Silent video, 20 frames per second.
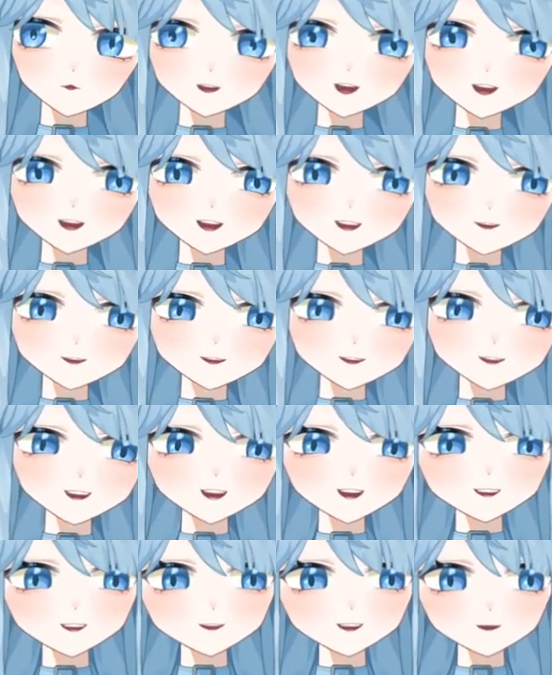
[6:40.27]
like a
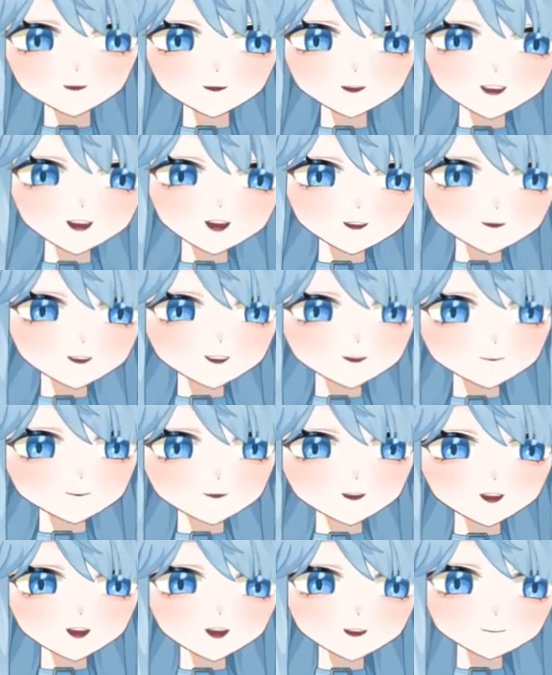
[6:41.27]
secondary character.
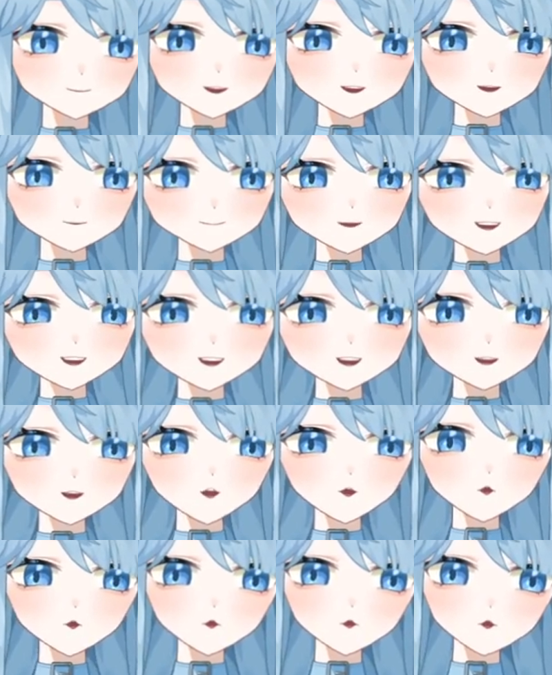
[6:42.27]
That's my
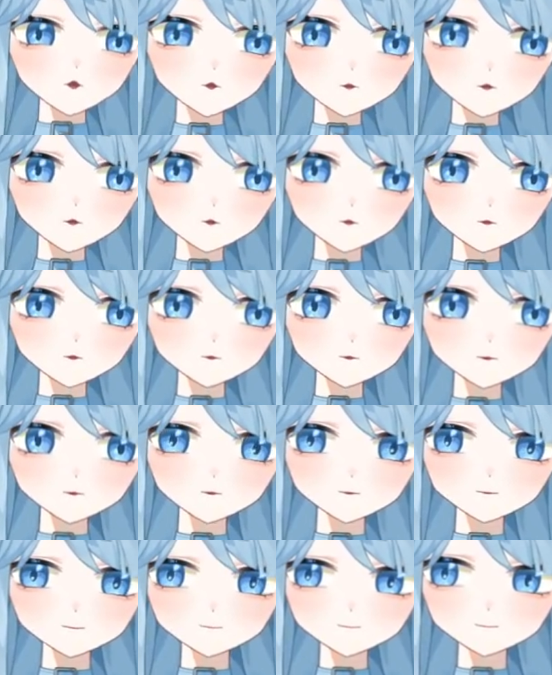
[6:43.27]
issue
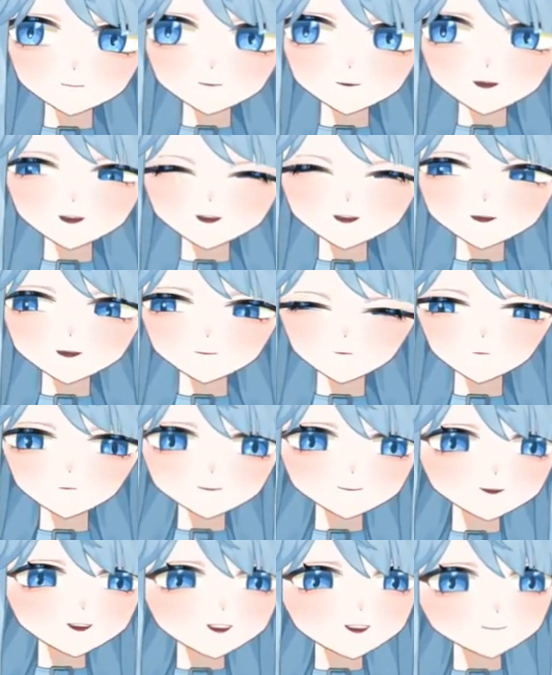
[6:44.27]
uh, with
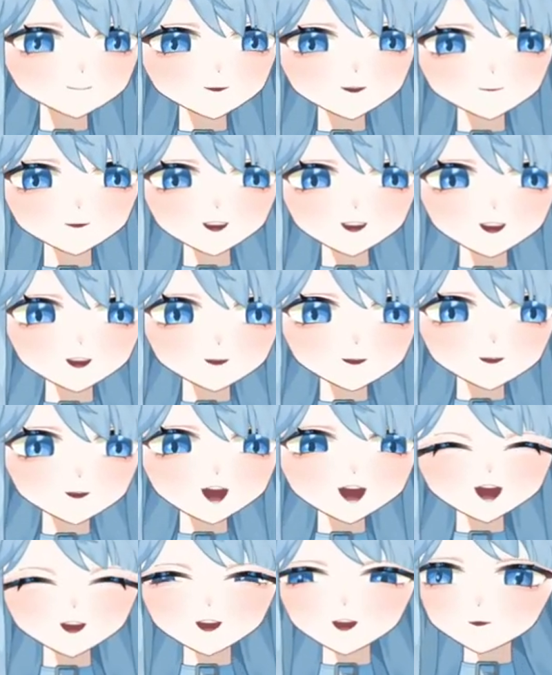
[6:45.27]
this specific character.
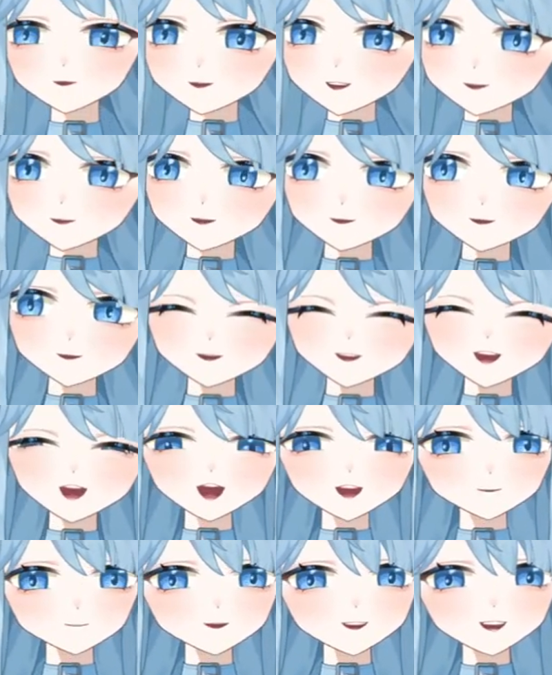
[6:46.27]
I looked at her and I
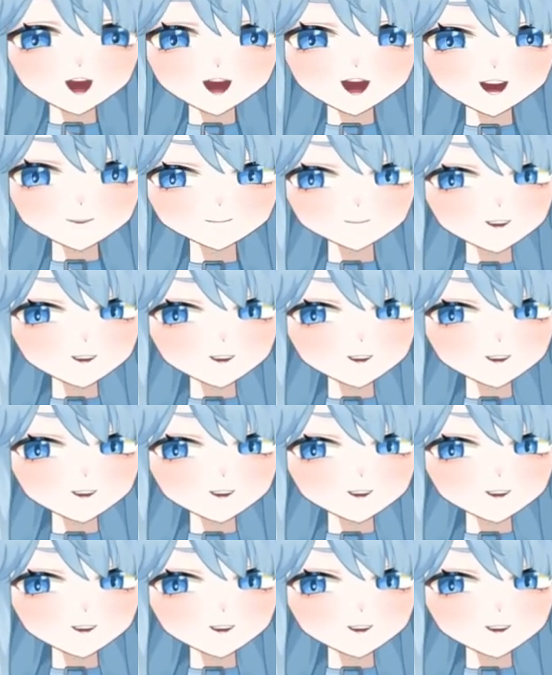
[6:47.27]
was like, I'm